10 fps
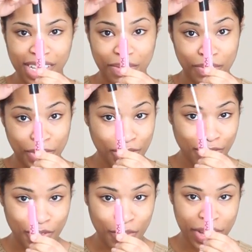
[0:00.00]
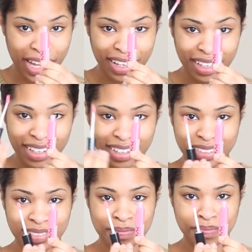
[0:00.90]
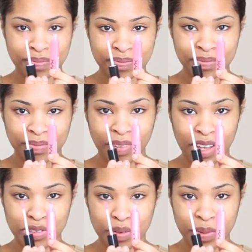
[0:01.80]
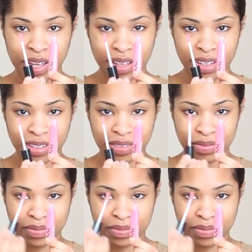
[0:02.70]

is a beautiful pink, natural pink.